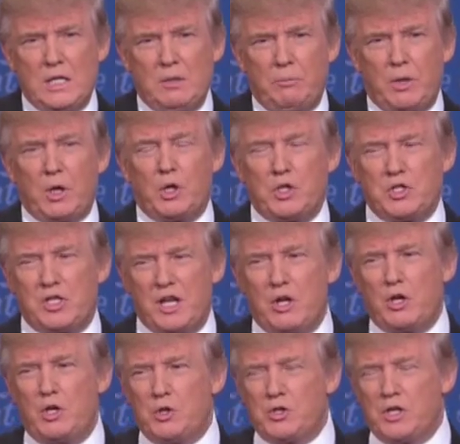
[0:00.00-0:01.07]
because they're
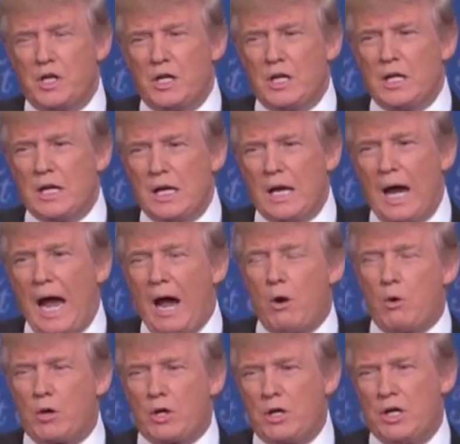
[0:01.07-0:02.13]
using
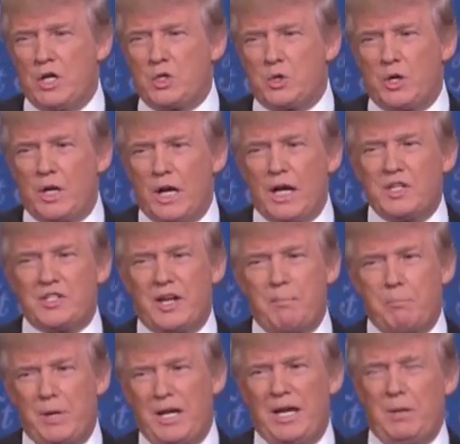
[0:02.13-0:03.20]
our country as a
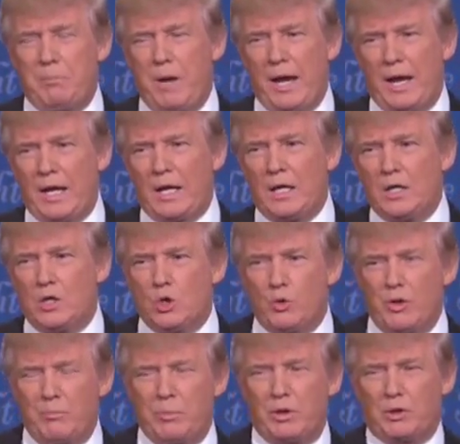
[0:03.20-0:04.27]
piggy bank to
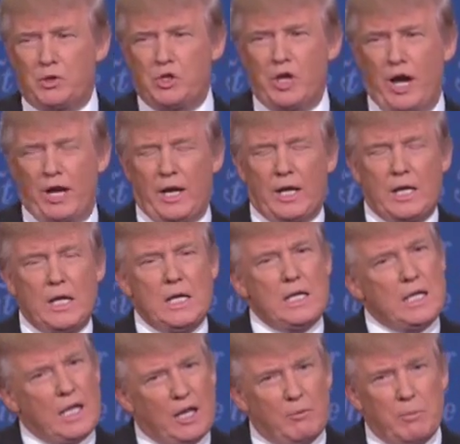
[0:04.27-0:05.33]
rebuild China,
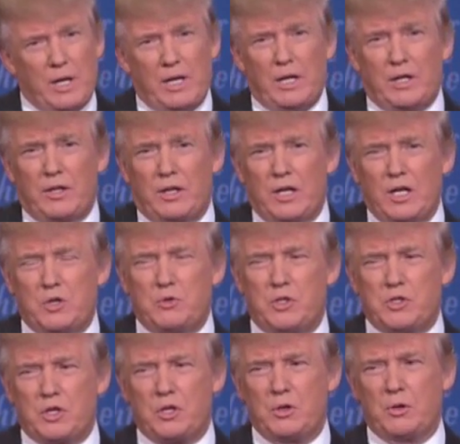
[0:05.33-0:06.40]
and many other
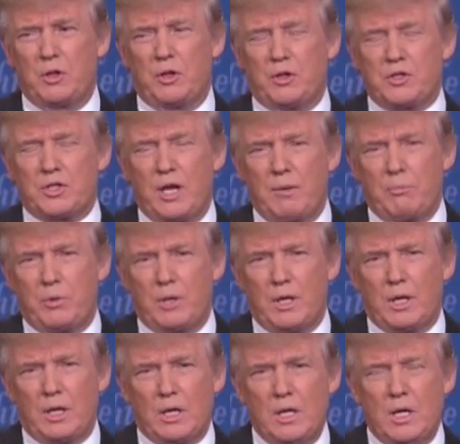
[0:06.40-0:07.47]
countries are doing the same
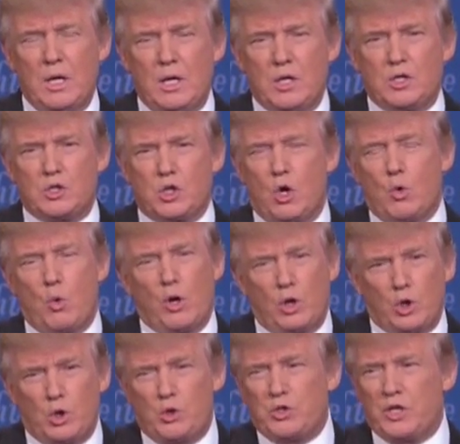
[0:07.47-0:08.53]
thing. So we're
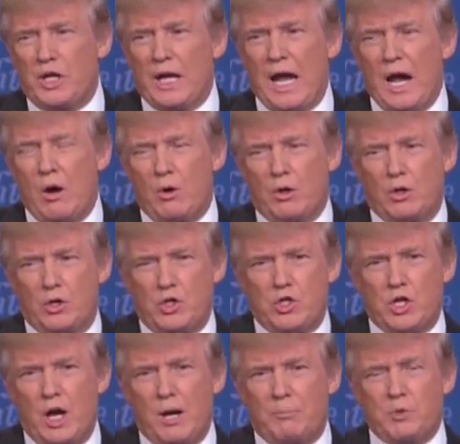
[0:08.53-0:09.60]
losing our good
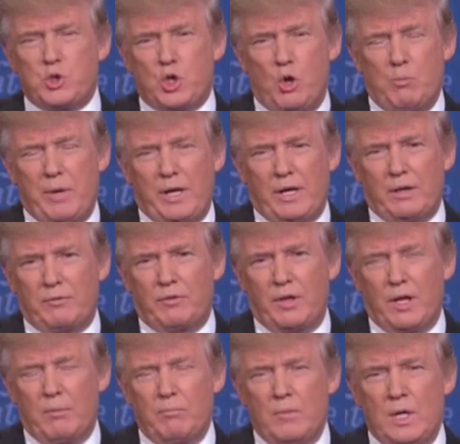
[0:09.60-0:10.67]
jobs, so many of
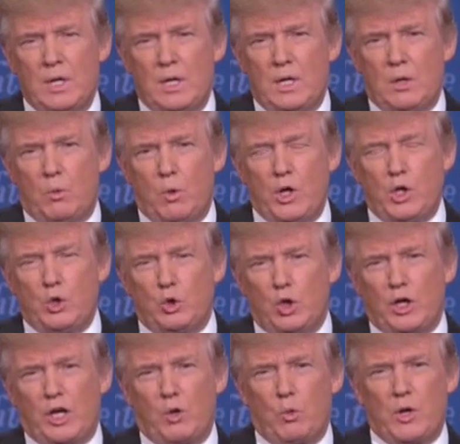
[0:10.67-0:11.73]
them. When you
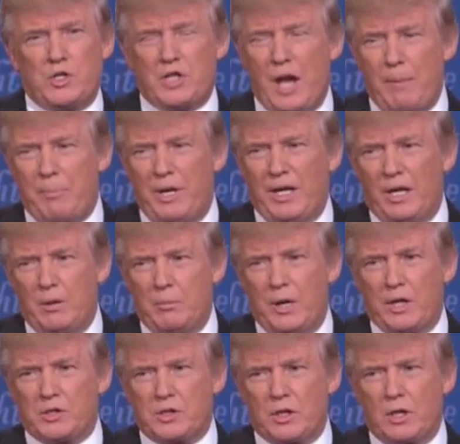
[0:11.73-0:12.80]
look at what's happening in
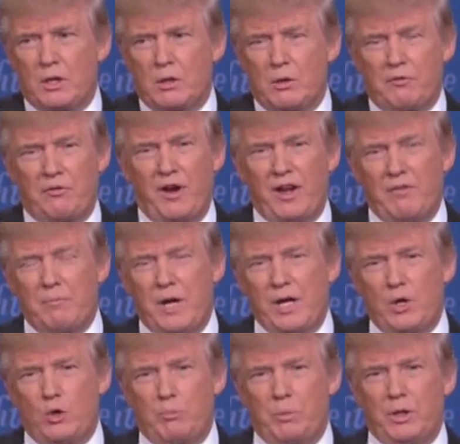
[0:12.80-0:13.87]
Mexico, a friend of
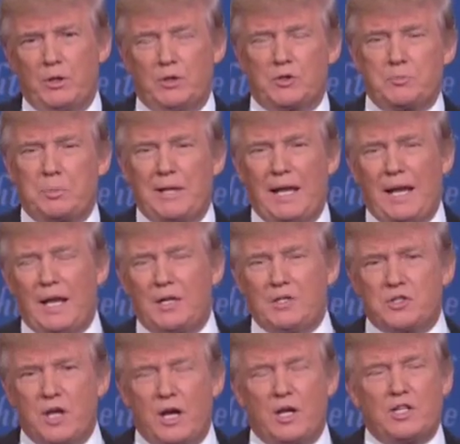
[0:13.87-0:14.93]
mine who builds plants
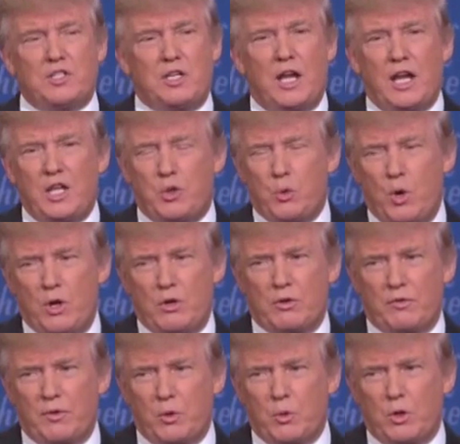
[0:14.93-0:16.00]
said it's the 8th wonder
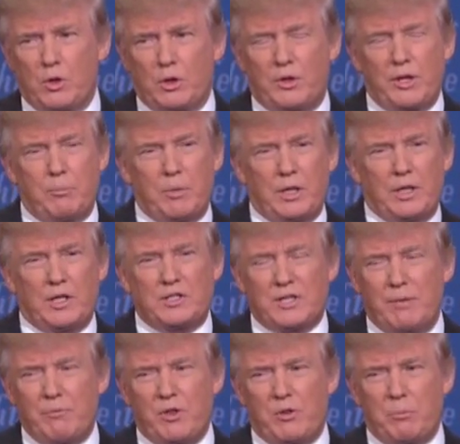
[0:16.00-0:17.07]
of the world. They're building
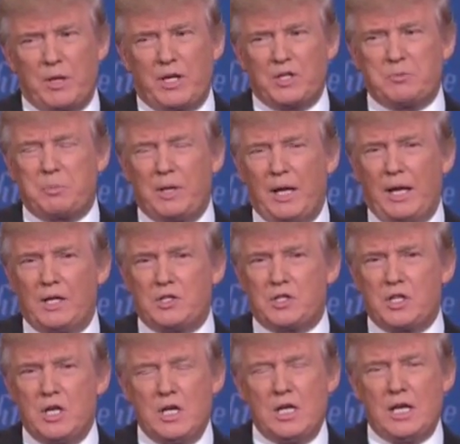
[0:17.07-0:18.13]
some of the biggest
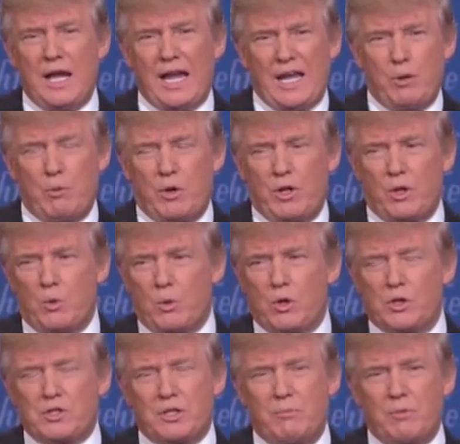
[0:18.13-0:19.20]
plants anywhere in the
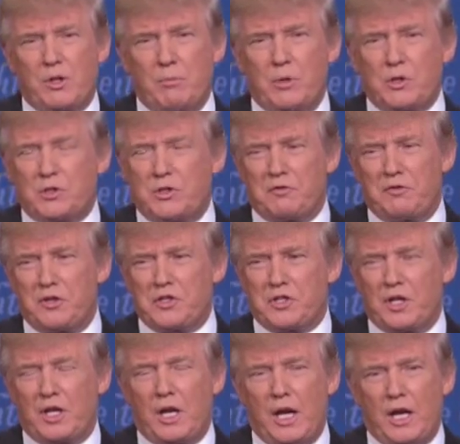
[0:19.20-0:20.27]
world, some of the most
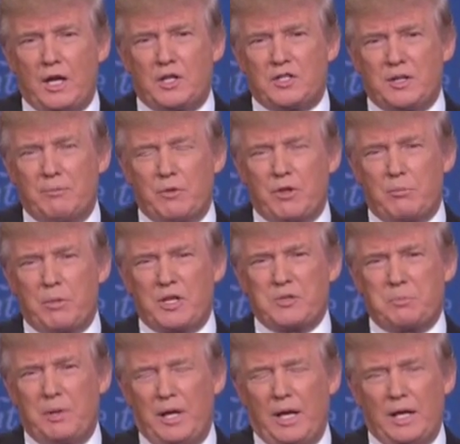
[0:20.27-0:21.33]
sophisticated, some of the
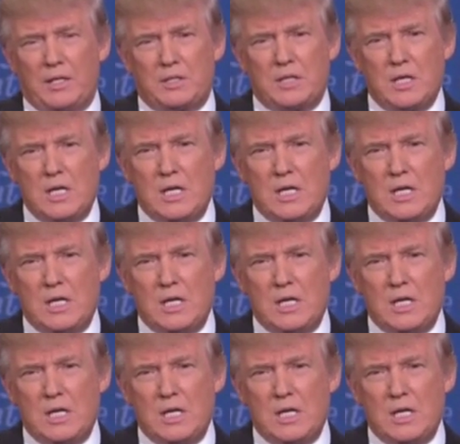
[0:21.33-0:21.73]
best plants.